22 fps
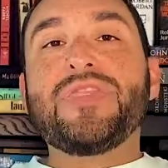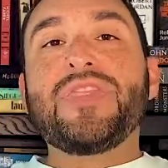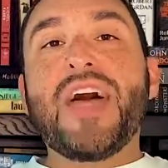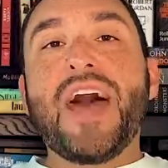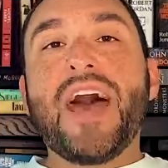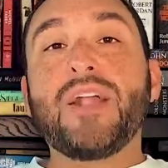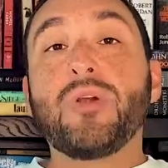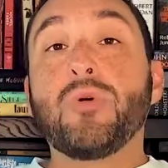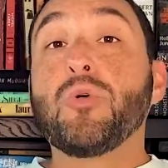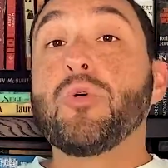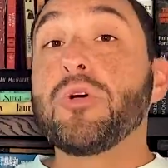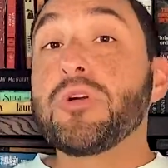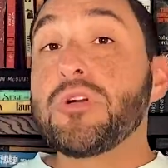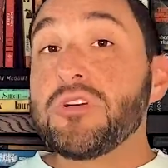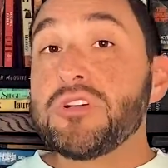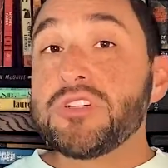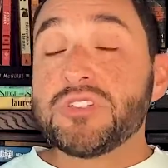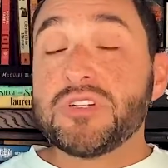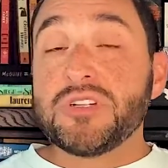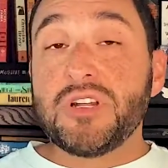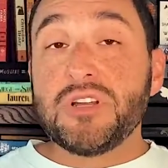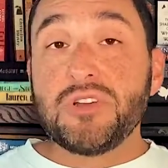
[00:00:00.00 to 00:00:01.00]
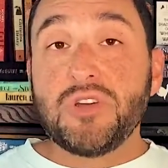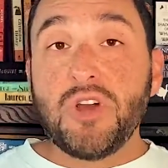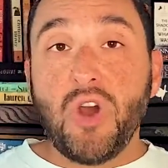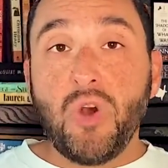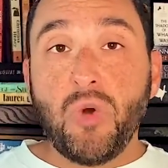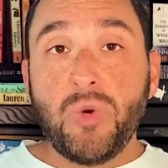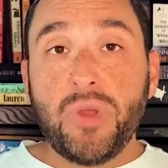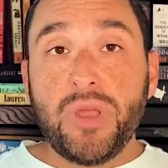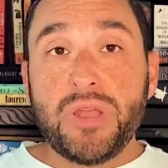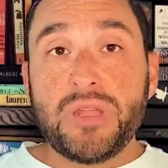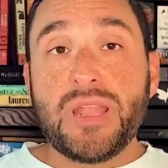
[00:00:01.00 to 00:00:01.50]
that order is going to
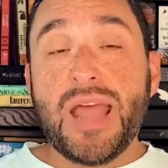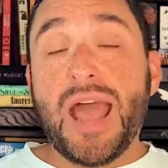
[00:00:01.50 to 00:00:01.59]
go in,